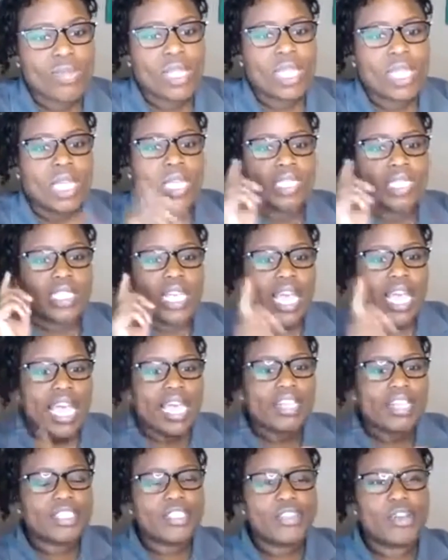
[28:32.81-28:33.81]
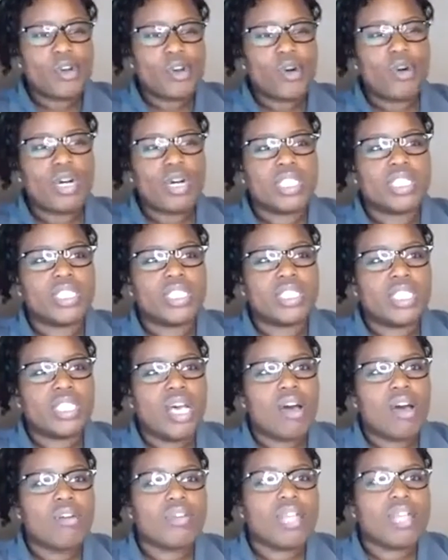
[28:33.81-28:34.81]
to answer your question,
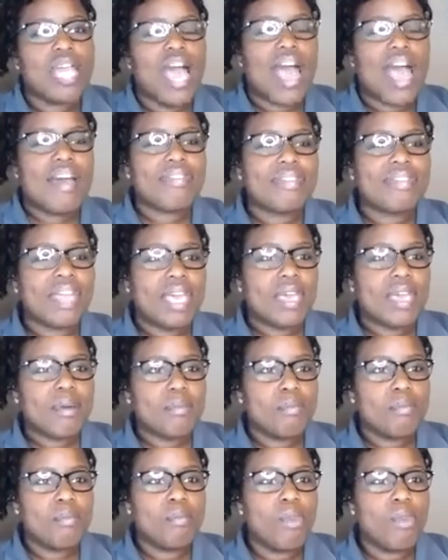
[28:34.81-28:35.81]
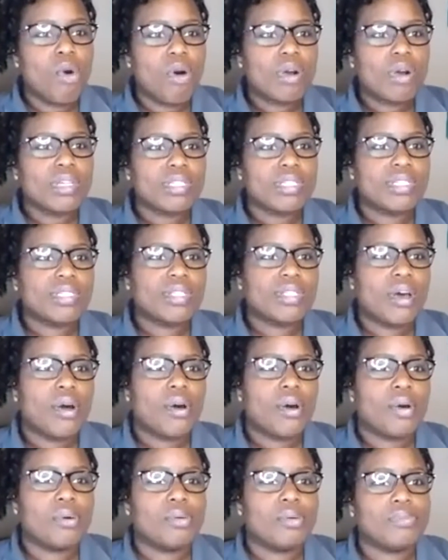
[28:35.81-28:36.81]
Tony, I think more
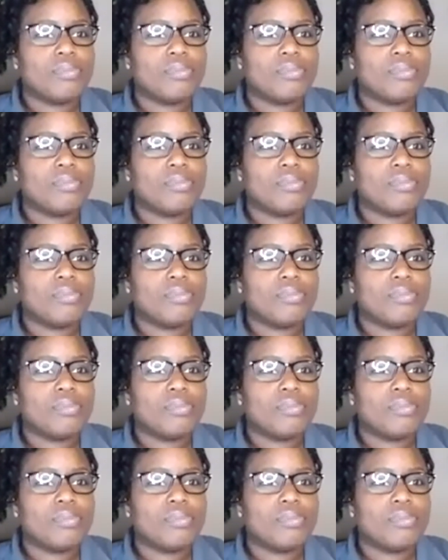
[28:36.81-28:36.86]
so